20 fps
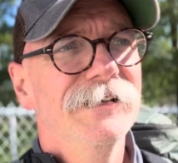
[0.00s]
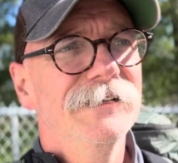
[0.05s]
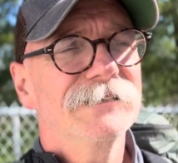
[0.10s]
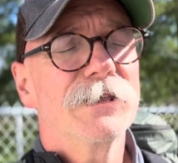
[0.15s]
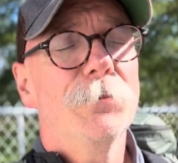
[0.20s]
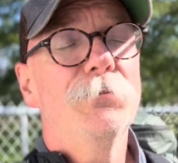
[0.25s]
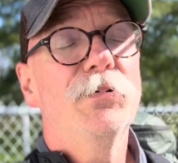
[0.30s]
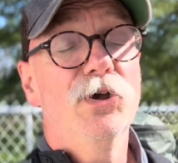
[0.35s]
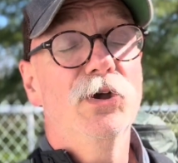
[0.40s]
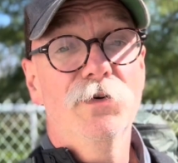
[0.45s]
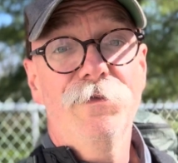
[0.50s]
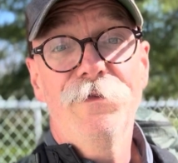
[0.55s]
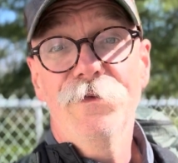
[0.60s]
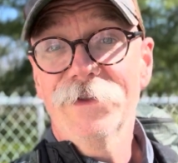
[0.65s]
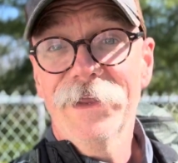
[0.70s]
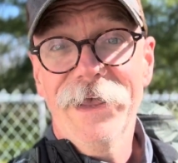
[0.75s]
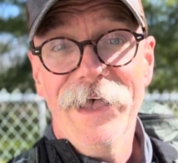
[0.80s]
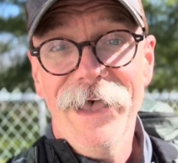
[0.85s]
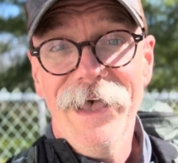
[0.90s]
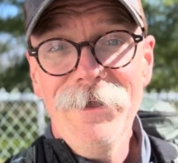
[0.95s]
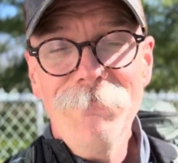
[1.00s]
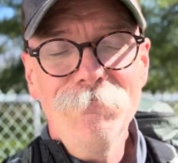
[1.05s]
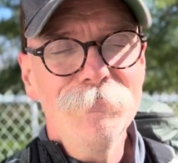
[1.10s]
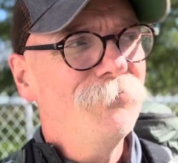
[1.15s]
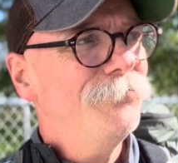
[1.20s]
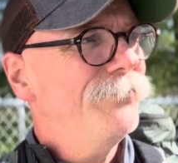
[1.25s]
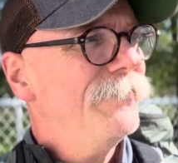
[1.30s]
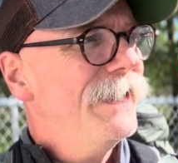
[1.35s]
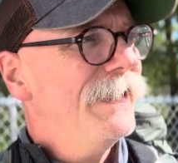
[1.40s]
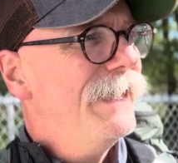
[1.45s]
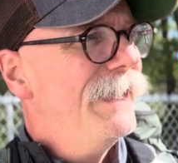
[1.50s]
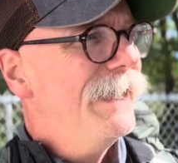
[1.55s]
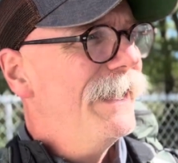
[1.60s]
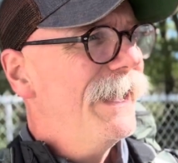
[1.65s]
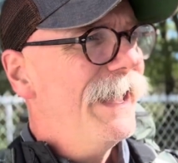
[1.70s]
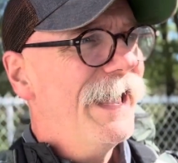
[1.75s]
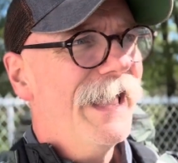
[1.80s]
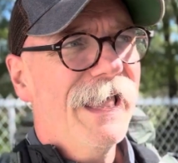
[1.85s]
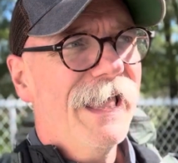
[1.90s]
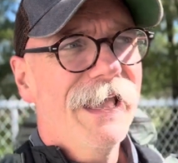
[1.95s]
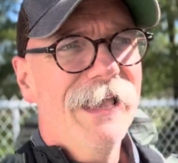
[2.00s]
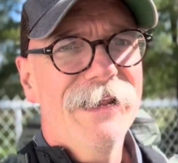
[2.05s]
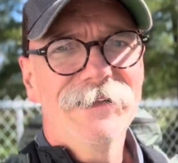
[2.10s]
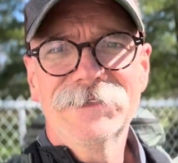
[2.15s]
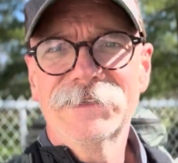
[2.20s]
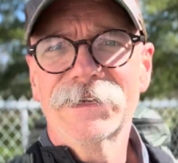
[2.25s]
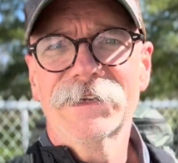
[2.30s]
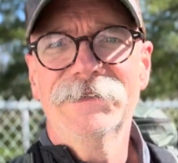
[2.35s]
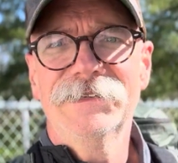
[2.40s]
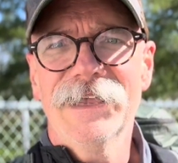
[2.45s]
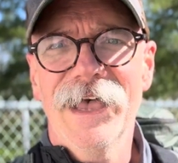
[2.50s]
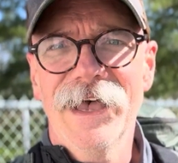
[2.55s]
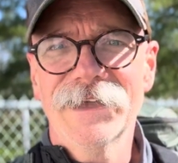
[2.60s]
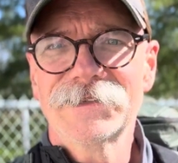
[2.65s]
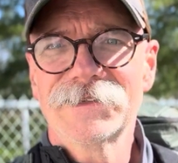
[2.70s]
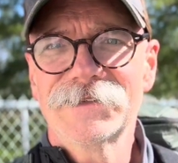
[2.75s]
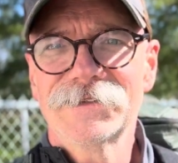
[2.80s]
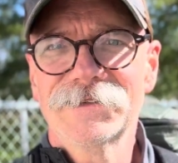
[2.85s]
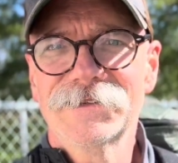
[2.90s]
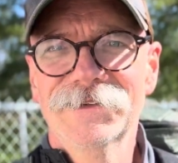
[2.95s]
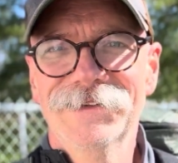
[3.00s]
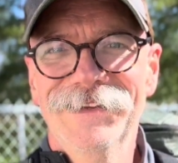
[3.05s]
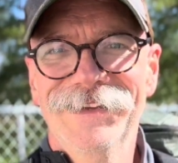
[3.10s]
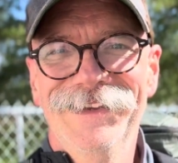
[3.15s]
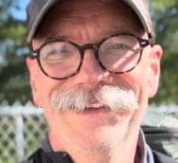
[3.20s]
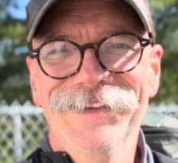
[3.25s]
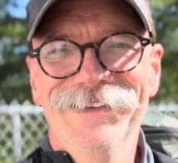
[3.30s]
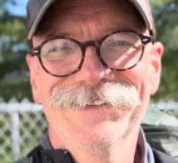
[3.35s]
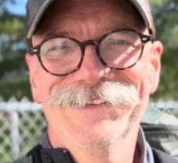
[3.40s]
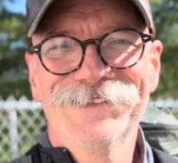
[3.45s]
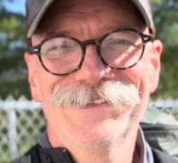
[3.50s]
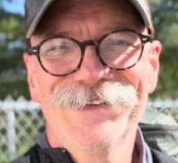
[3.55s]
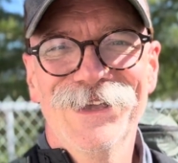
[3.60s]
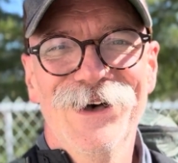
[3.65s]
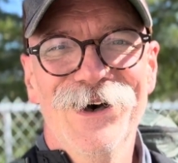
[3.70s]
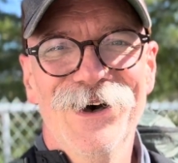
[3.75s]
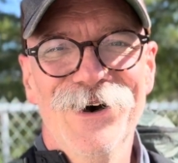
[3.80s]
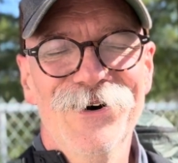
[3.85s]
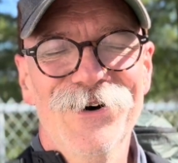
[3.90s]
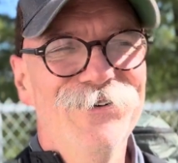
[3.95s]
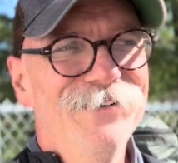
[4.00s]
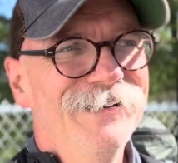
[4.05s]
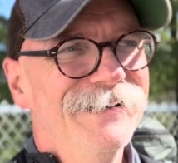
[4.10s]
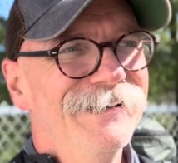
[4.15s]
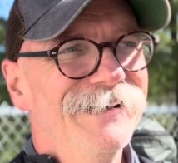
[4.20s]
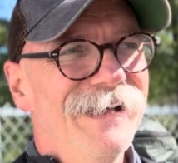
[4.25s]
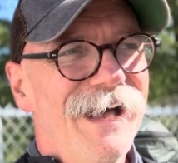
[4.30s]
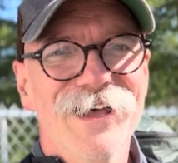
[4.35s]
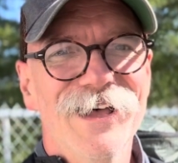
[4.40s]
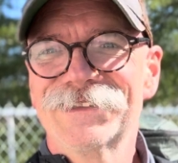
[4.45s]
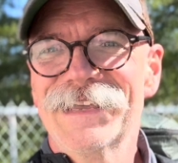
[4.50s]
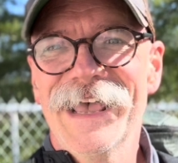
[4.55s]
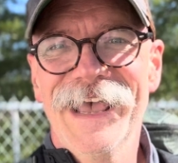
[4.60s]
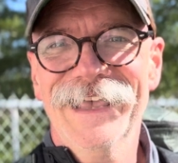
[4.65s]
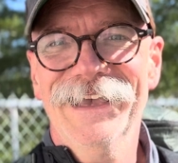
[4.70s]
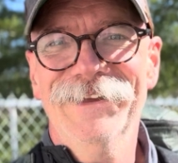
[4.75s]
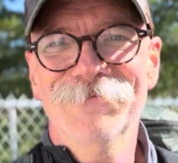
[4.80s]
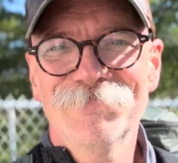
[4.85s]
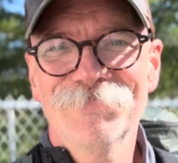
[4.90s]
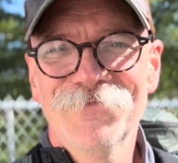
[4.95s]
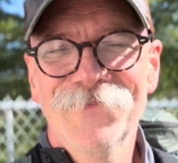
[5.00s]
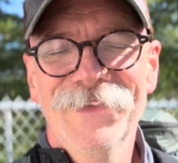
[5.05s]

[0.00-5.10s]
It's a beautiful day and success. So I'll take it.